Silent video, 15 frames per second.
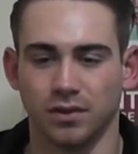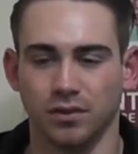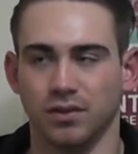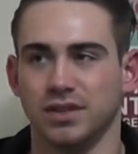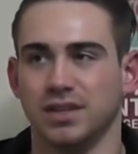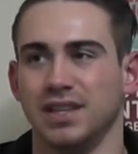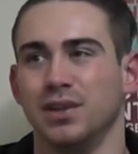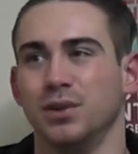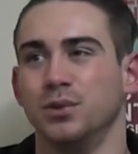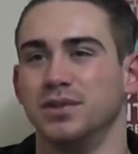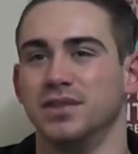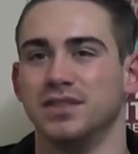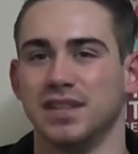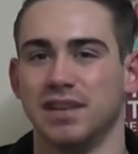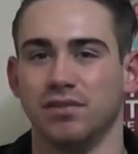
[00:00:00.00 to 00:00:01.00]
Obviously
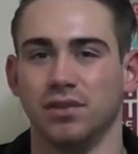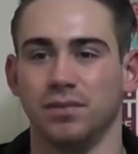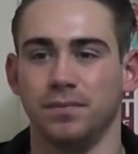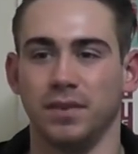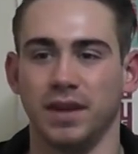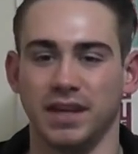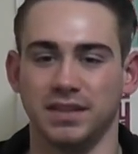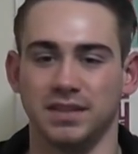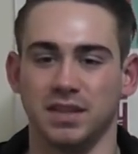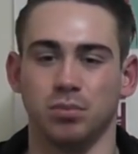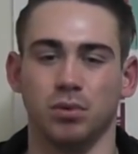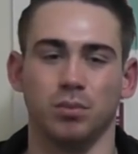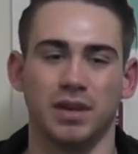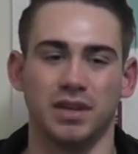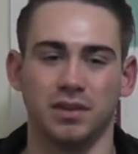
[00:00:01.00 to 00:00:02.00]
losing's never easy,
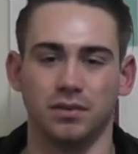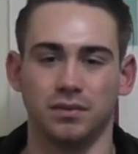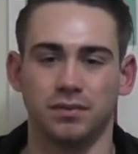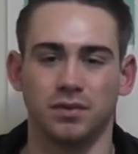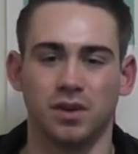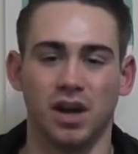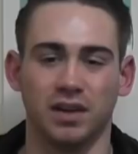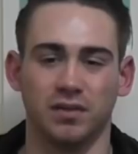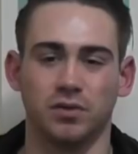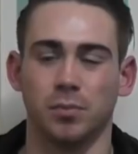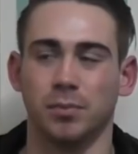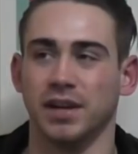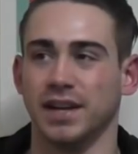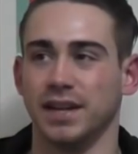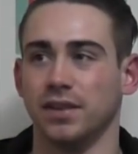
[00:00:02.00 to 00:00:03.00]
but when you've kind of
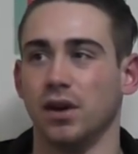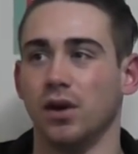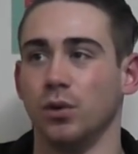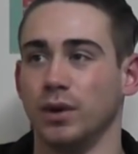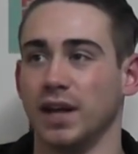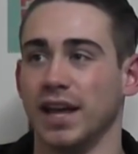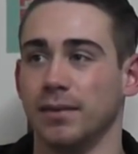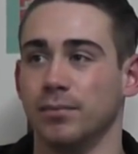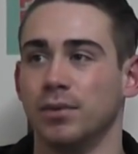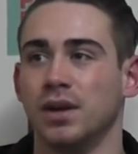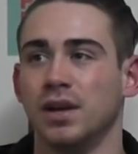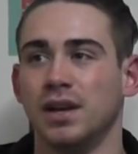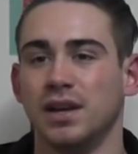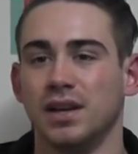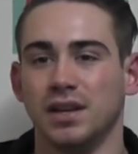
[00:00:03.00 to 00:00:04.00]
dominated the whole game,
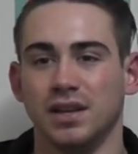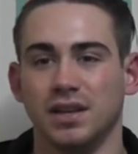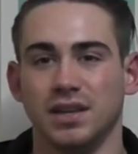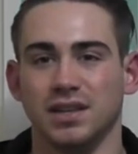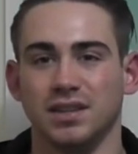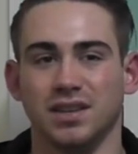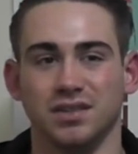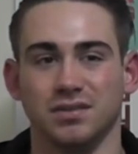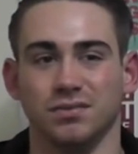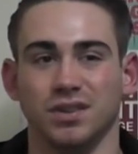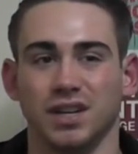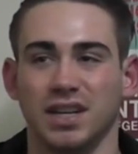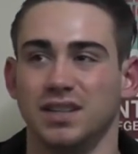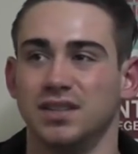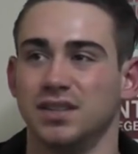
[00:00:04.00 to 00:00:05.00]
it doesn't
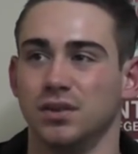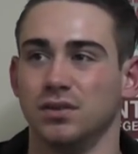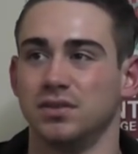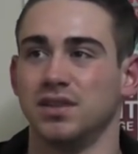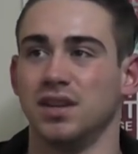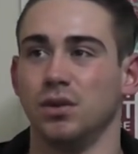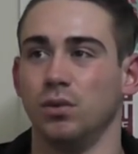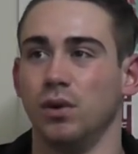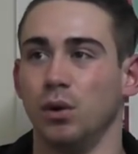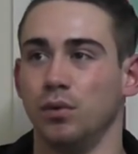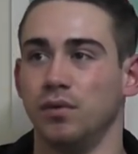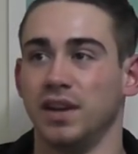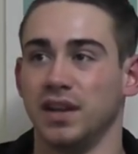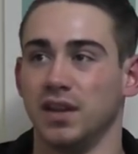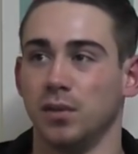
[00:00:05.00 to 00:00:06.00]
really settle well
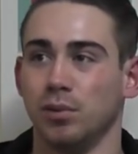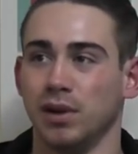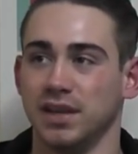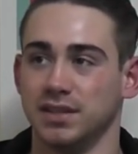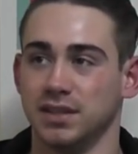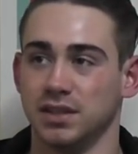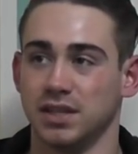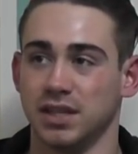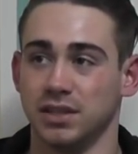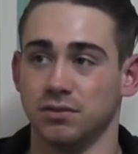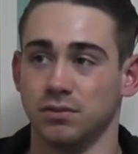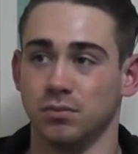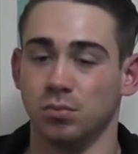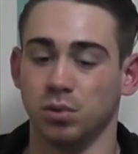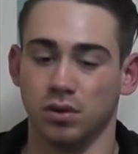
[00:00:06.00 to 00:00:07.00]
with any of the players in the
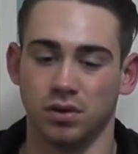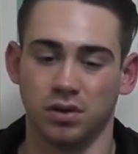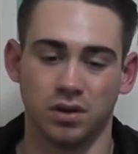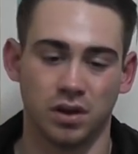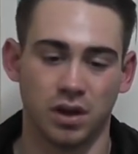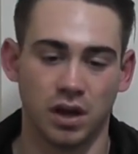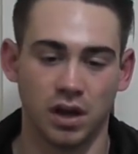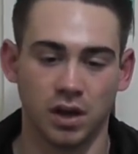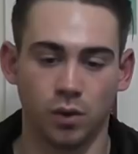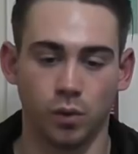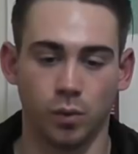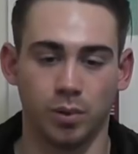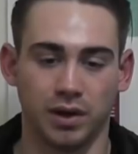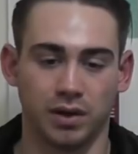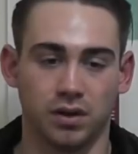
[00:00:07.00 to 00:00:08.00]
changing room. But
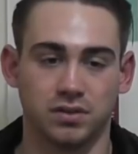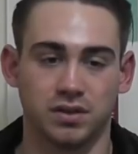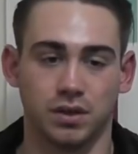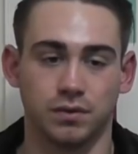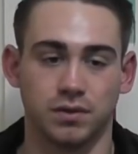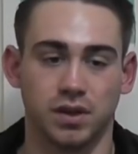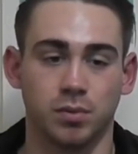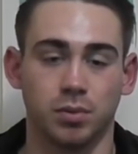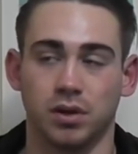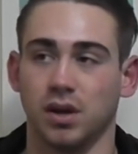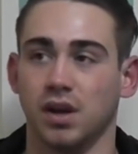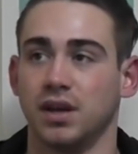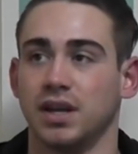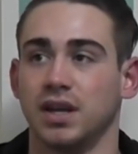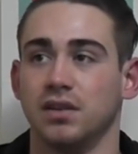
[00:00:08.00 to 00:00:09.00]
we'll pick ourselves up and
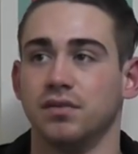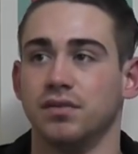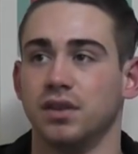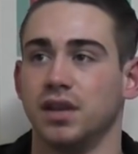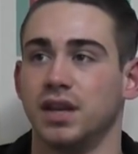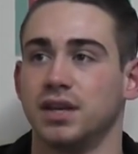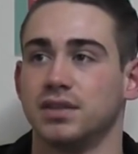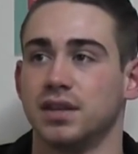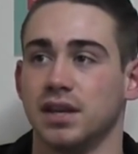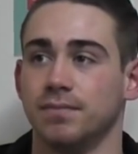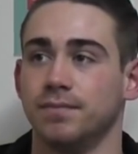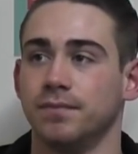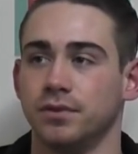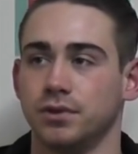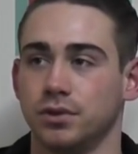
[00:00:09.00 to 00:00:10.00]
go again for the next game,
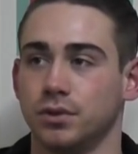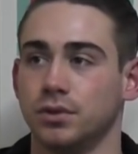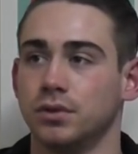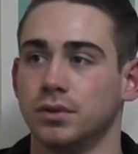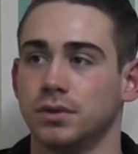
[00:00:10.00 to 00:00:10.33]
for sure.